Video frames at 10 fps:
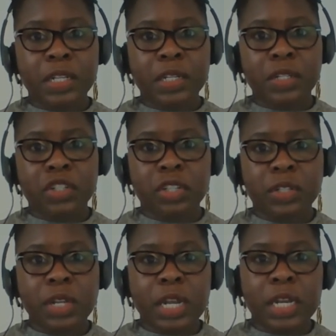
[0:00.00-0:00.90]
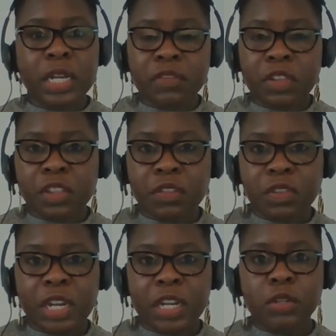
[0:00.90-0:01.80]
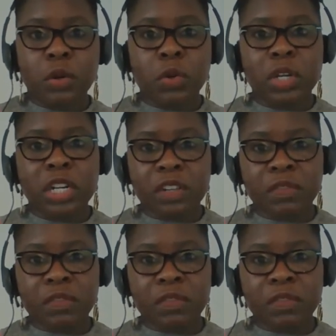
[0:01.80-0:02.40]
I didn't just live in the village or